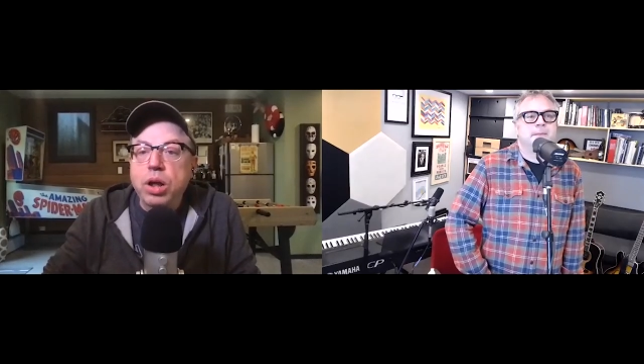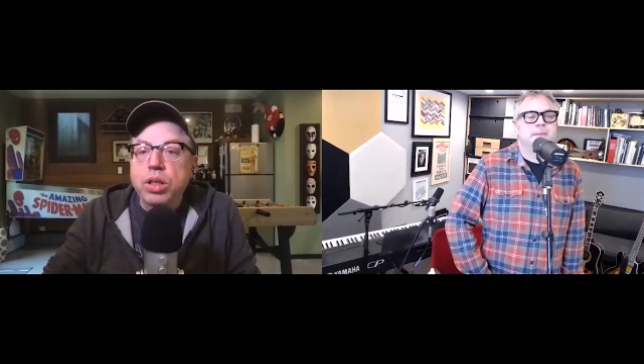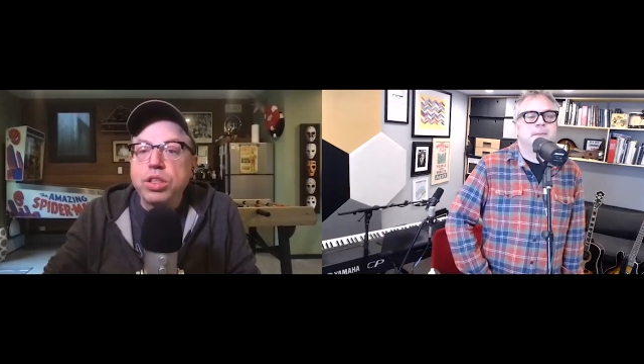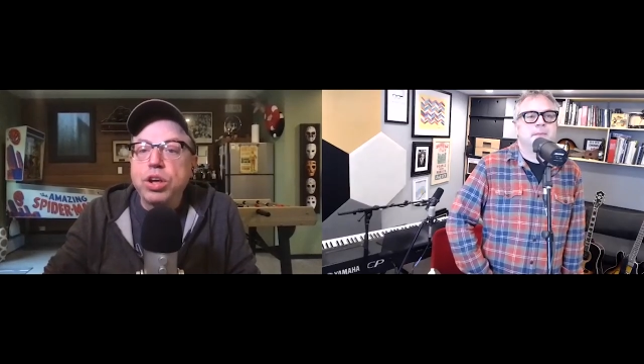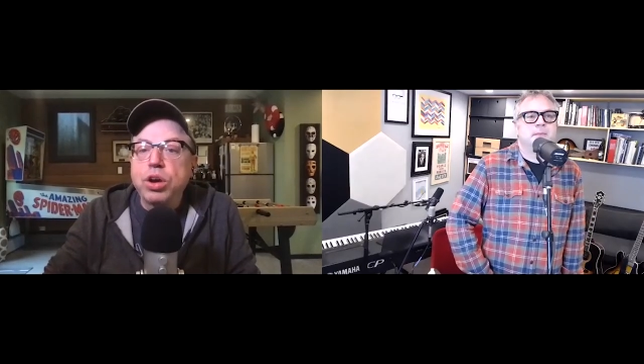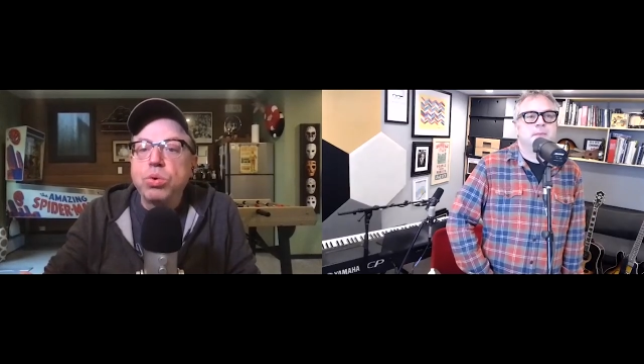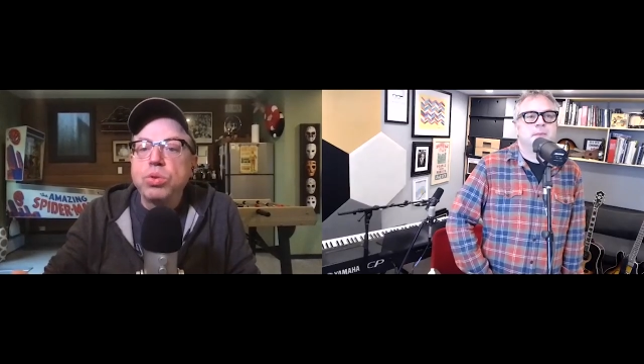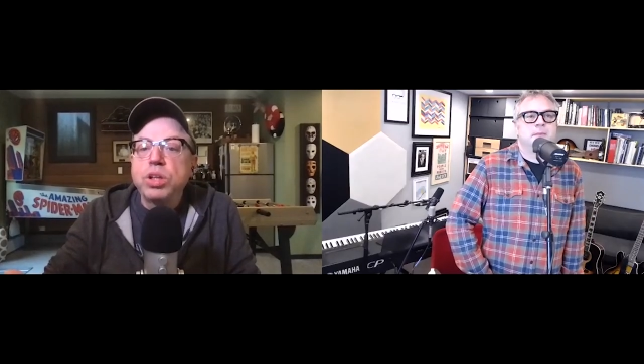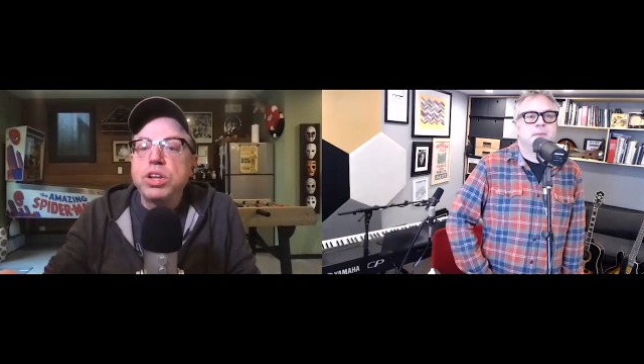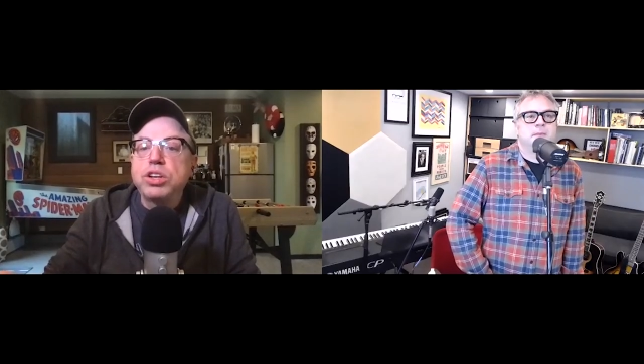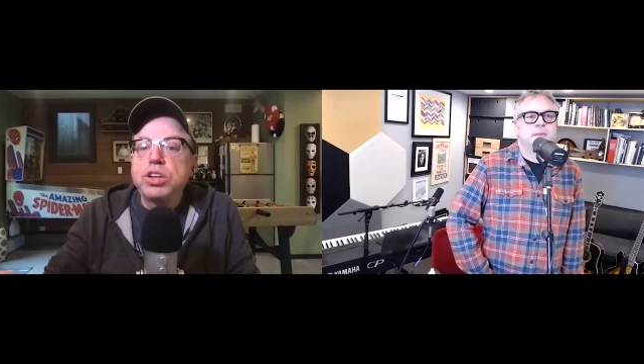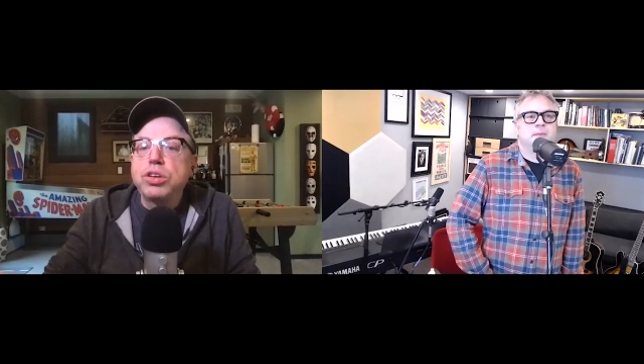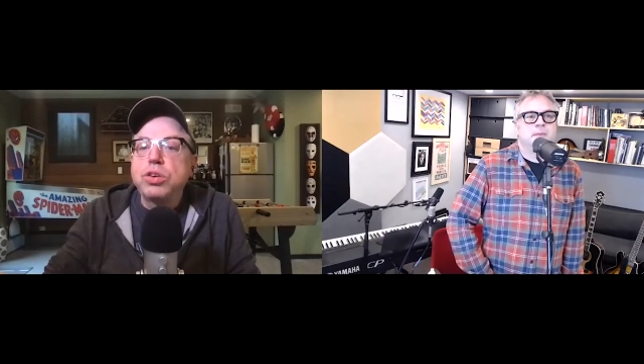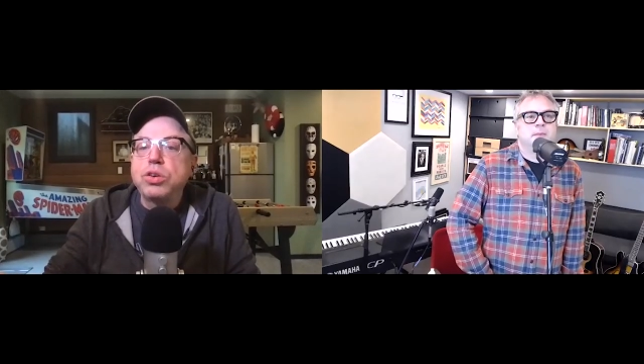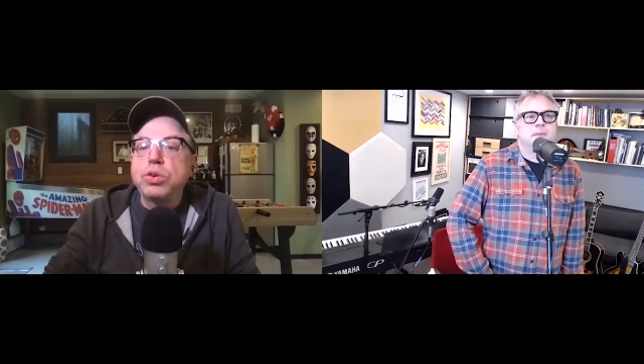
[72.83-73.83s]
the only
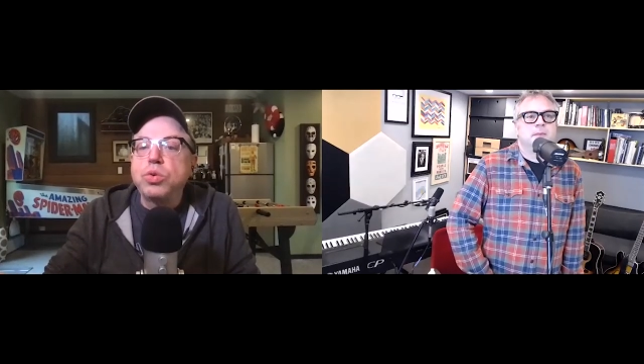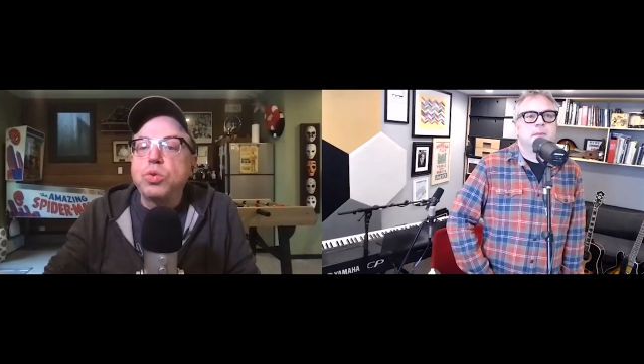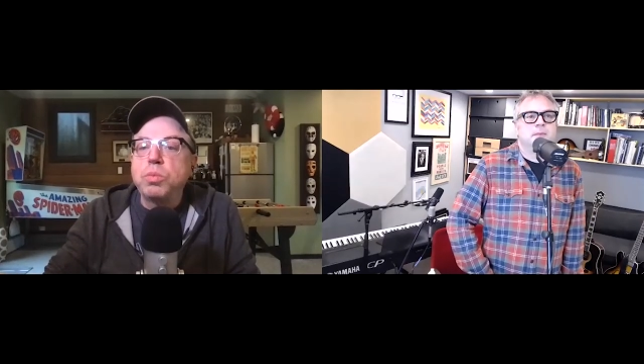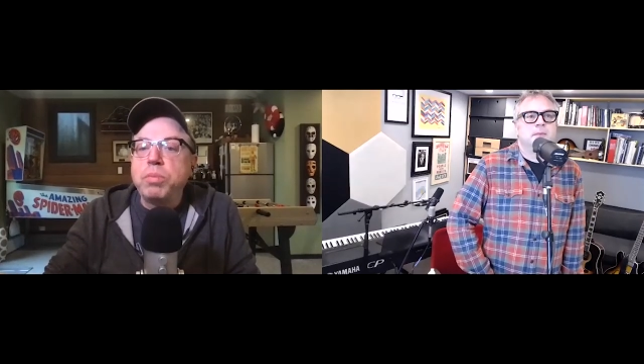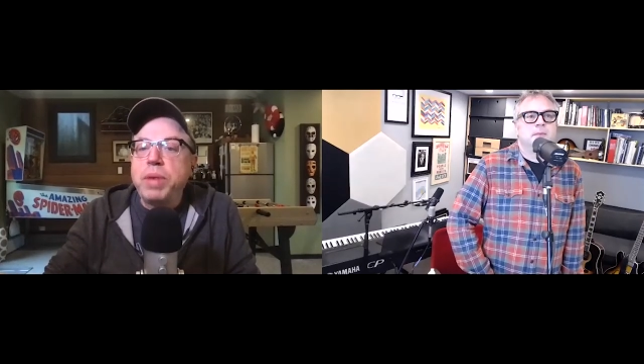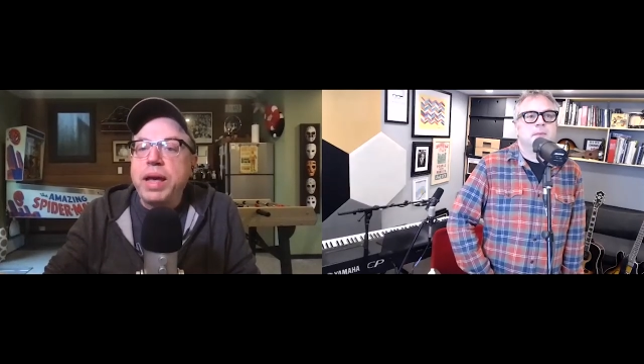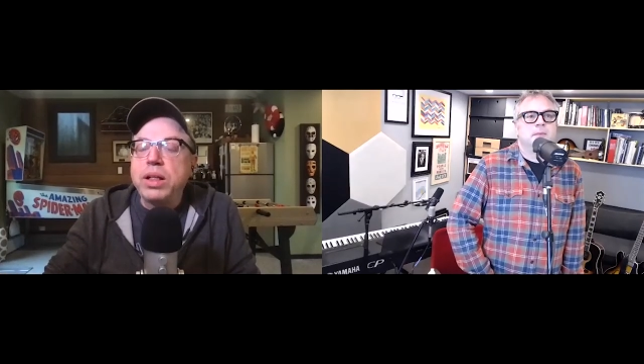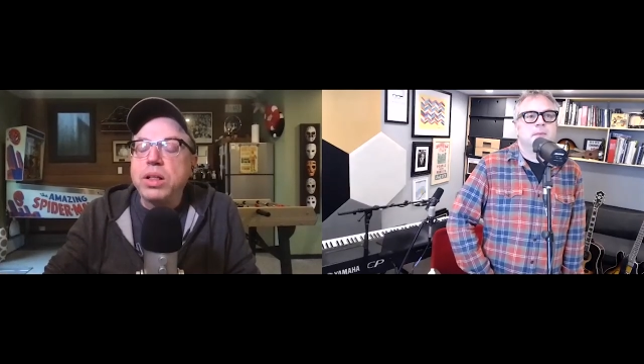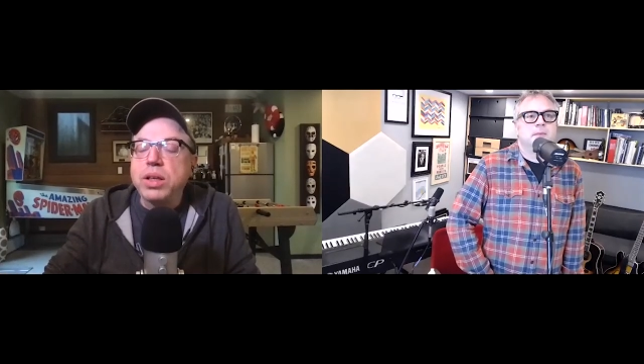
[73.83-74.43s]
two male